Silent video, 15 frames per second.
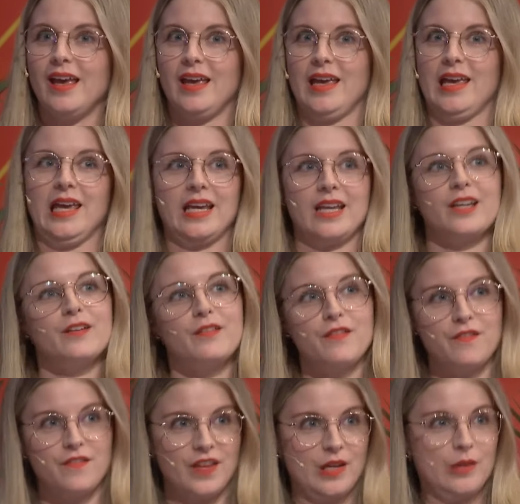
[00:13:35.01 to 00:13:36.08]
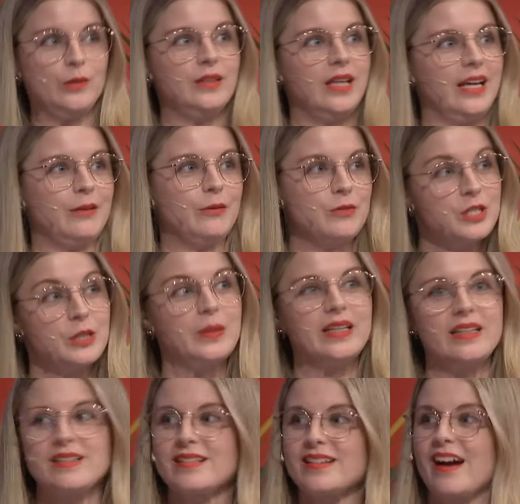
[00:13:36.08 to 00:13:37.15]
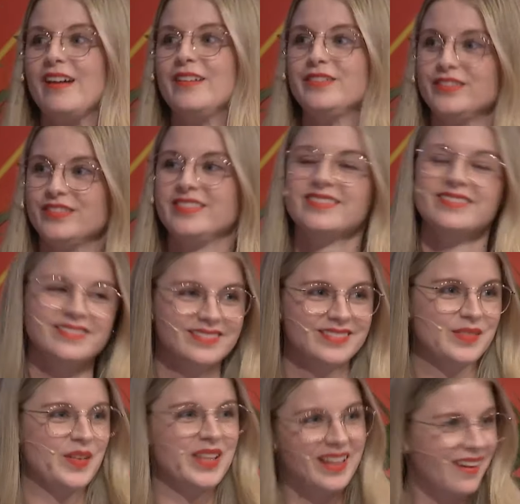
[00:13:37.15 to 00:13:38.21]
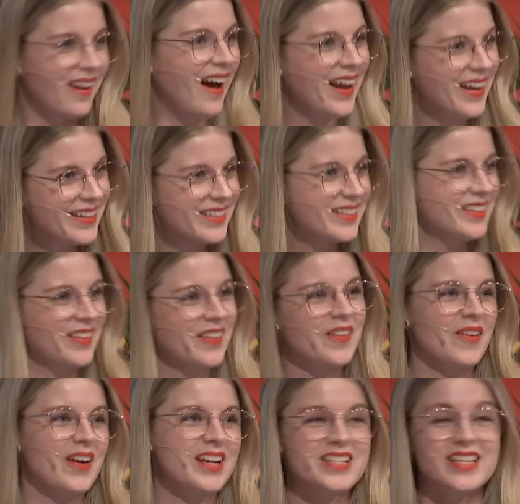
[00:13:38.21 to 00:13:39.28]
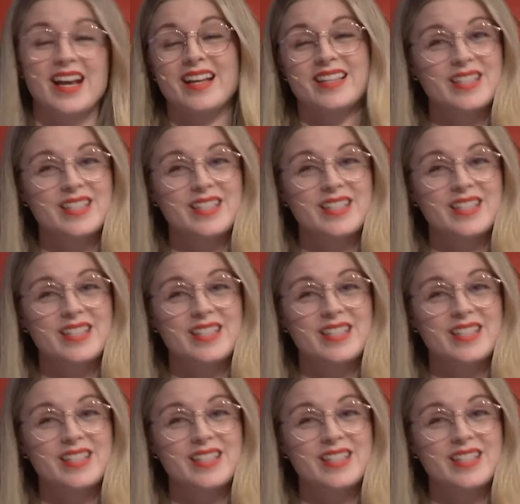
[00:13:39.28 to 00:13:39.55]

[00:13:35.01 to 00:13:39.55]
it can feel like you're doing stuff with a like, or a share.